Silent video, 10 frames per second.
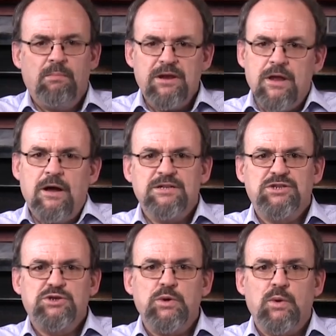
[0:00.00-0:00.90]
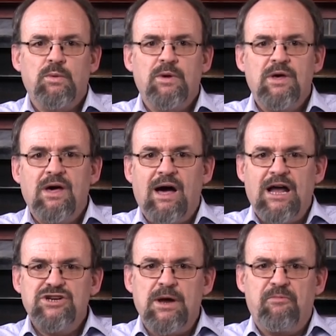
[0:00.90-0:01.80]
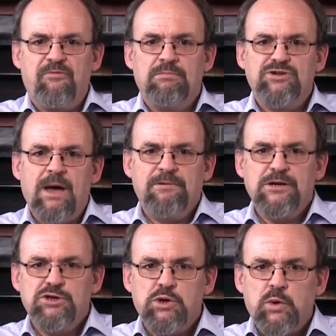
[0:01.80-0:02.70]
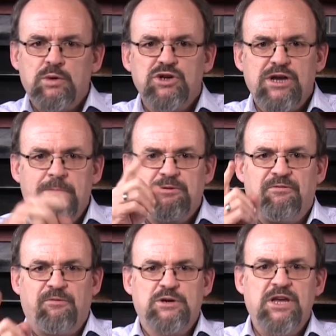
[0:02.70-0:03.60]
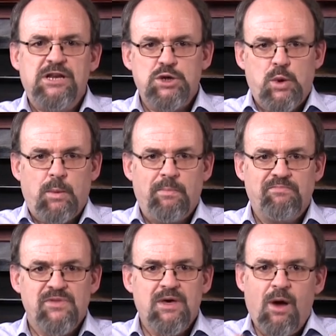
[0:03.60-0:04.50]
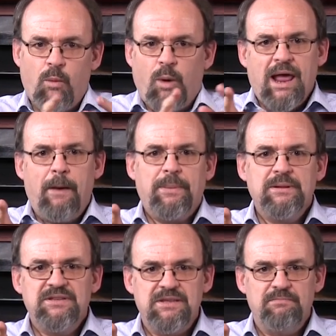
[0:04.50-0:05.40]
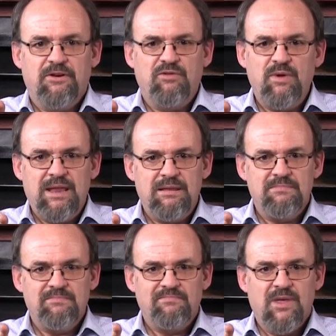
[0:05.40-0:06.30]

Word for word: But notice too, I jump from chapter 2 to chapter 42. What happens in between?